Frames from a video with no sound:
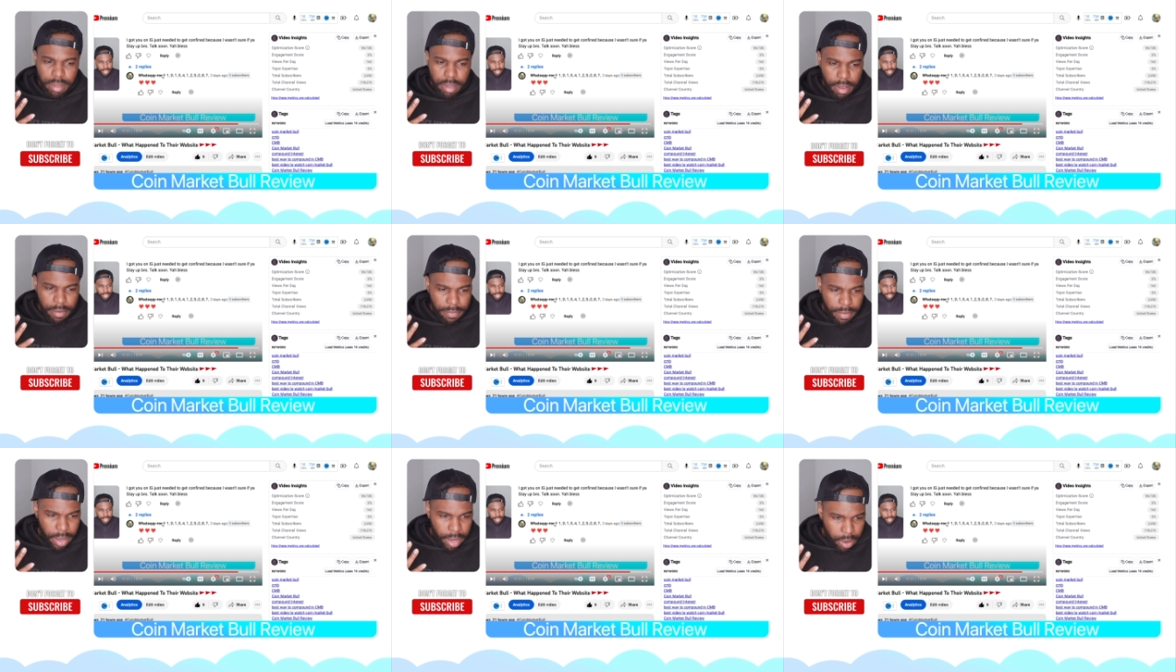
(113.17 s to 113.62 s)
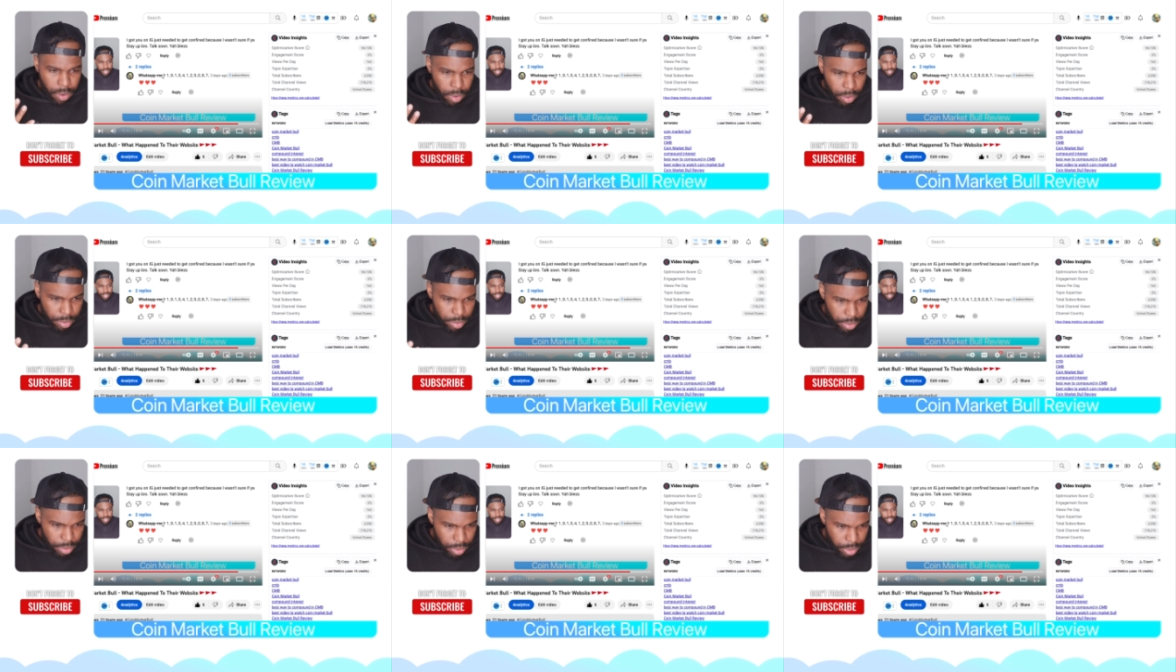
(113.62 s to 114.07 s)
If I
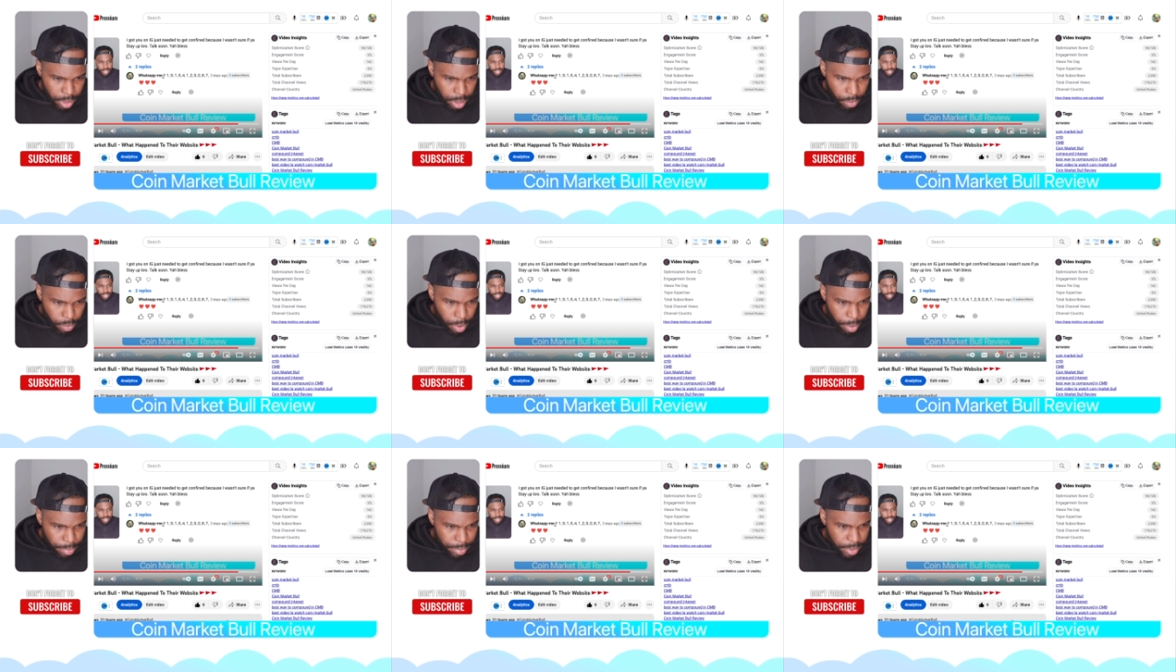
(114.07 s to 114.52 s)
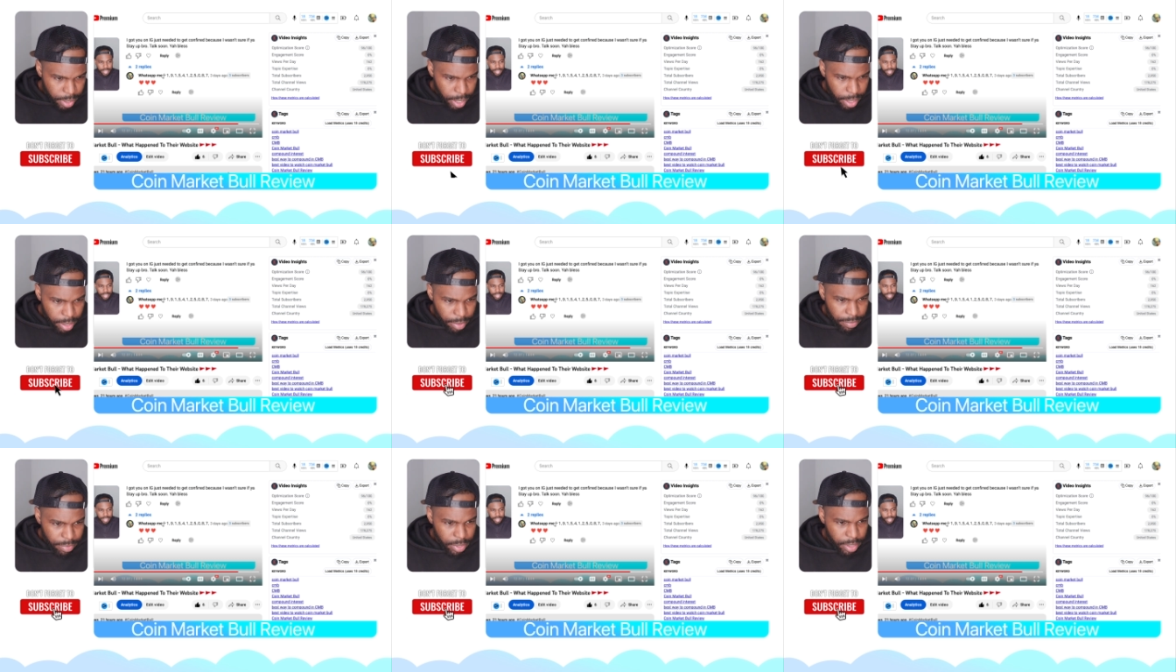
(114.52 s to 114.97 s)
go to their
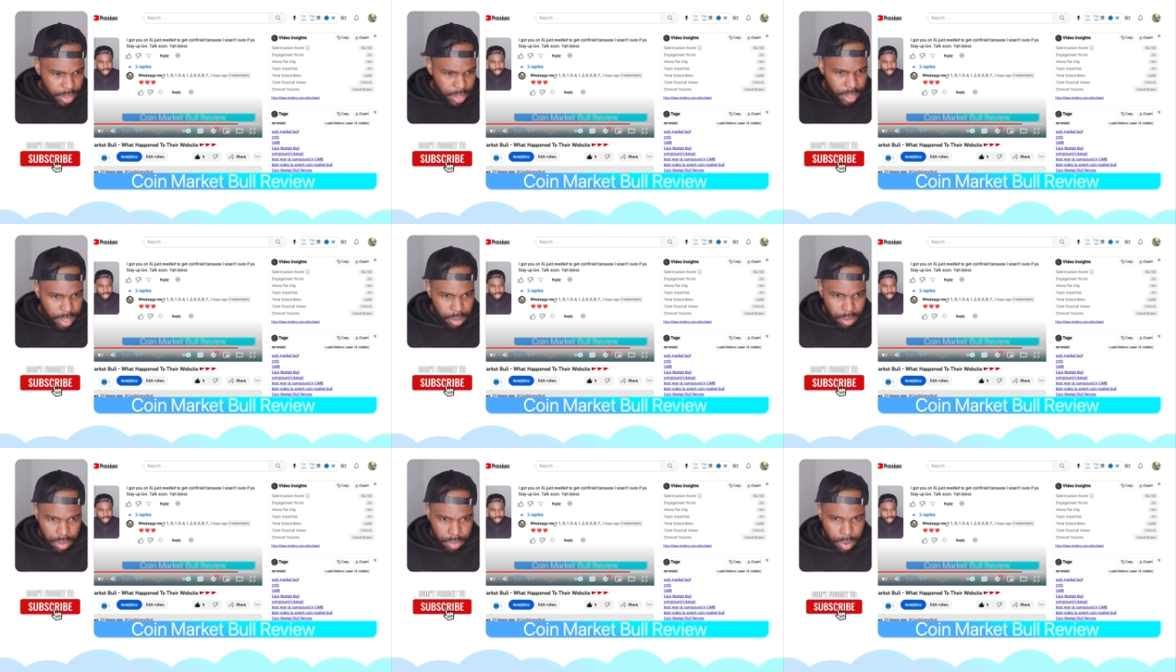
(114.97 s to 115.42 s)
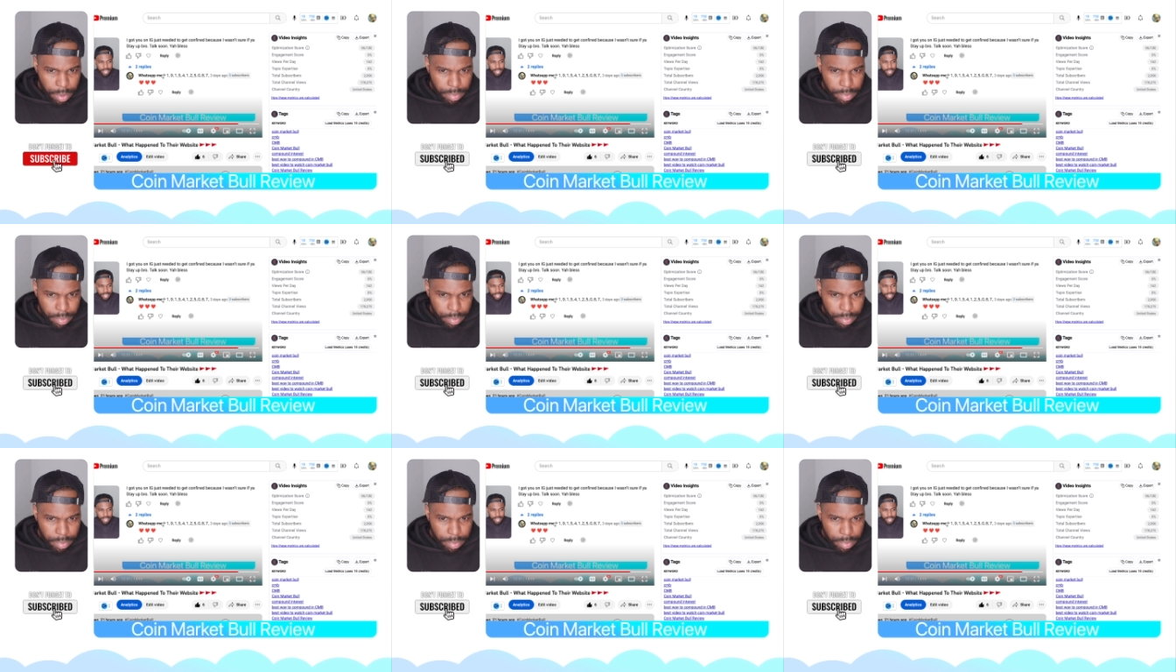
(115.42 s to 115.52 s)
website, let's, let's click on the